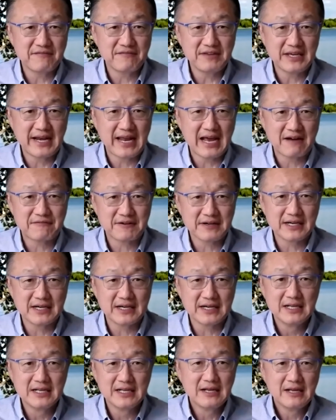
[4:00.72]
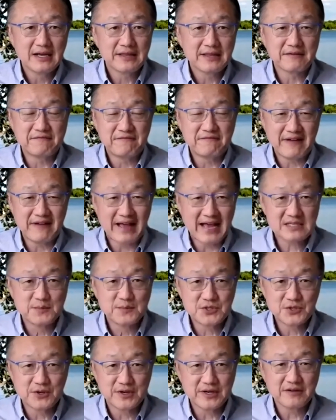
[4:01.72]
in Africa, the vast
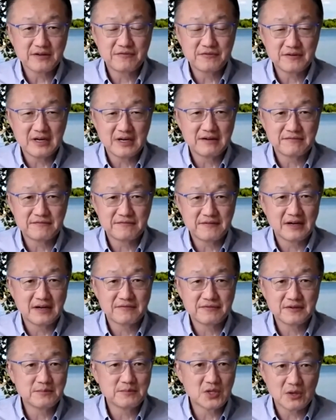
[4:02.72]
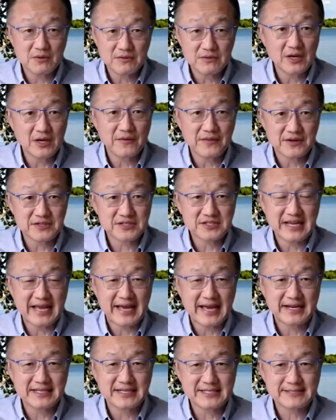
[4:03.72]
majority of whom don't know their
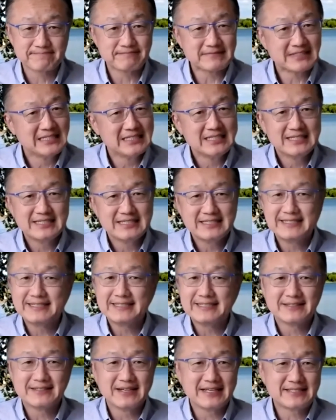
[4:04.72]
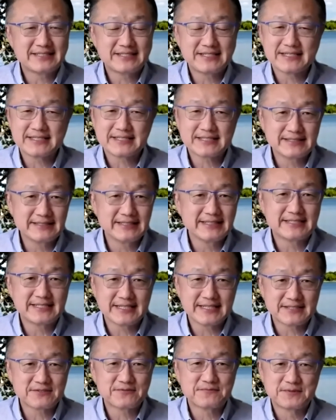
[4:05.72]
status. You know, it's just
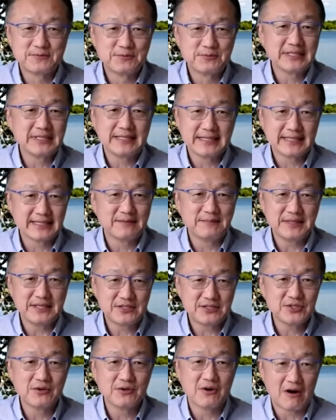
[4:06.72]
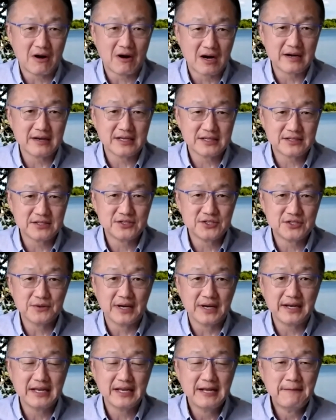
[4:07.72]
really going to be too hard to do
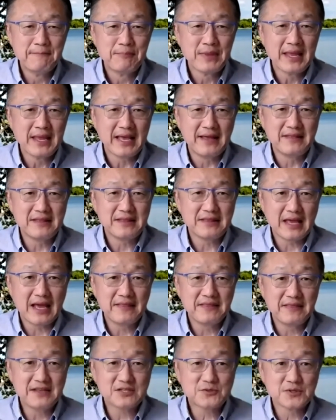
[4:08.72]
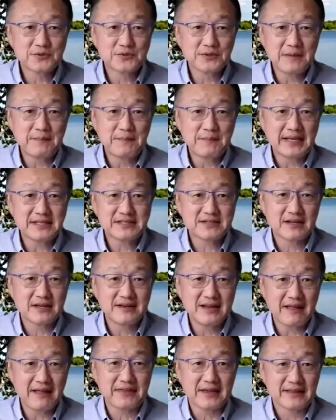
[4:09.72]
it. And this was really based on
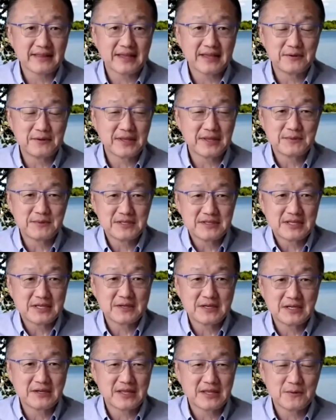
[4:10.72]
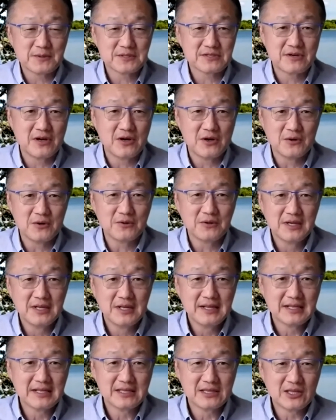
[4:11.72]
nothing. There was no
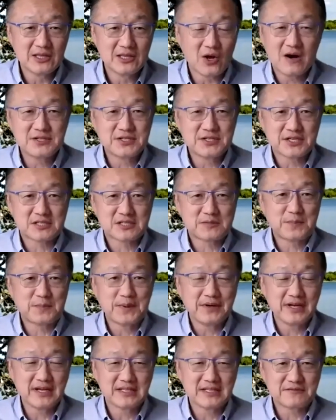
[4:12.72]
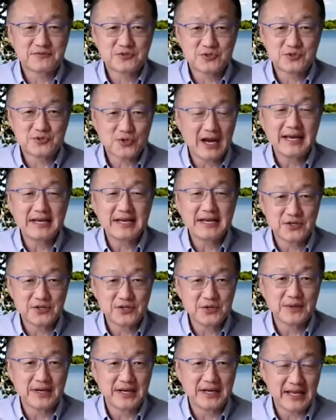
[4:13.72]
large experience of trying to
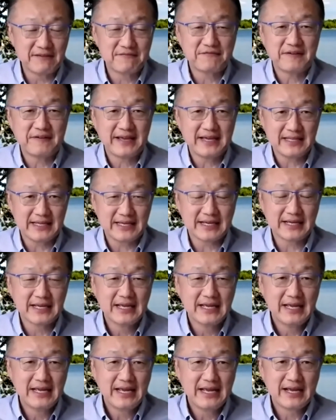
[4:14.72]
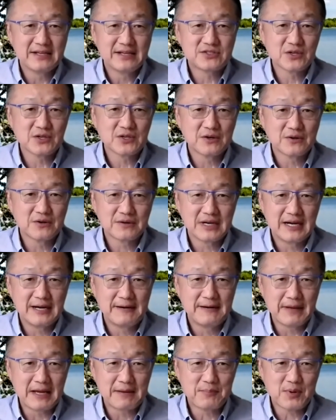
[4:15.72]
do it and failing. And so
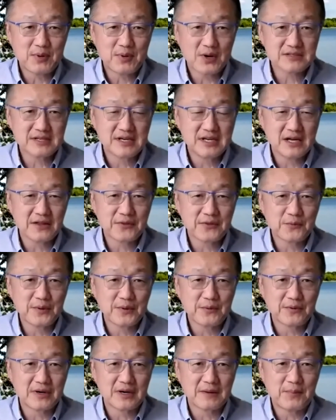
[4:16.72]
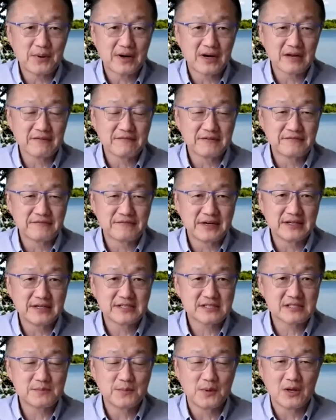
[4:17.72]
at Partners in Health, we were a part of a very
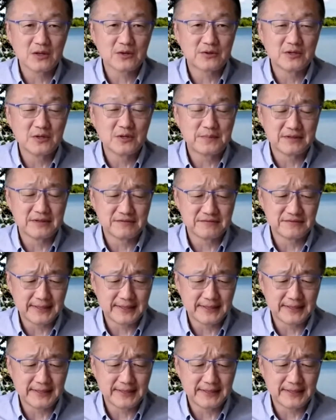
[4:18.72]
small group of